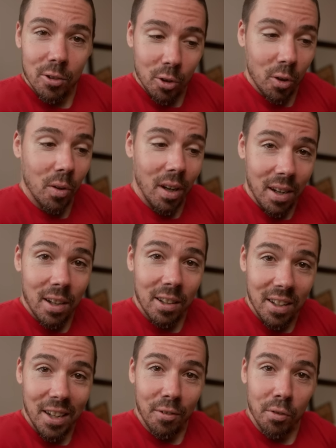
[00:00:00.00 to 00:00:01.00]
So I'm going
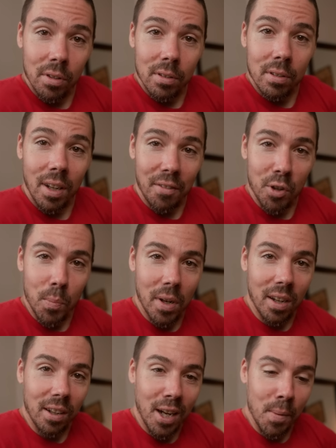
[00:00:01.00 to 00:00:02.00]
to leave after you
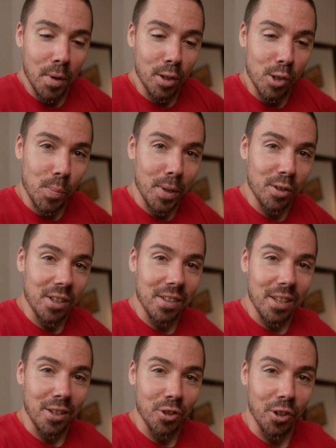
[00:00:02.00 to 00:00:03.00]
buy a Camera
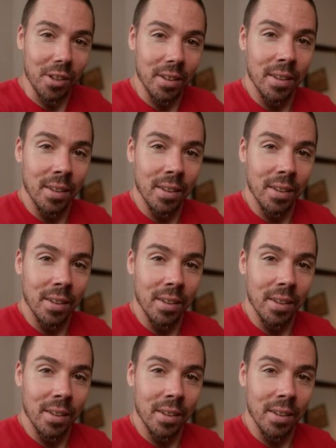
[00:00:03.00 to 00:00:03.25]
Conspiracies t-shirt.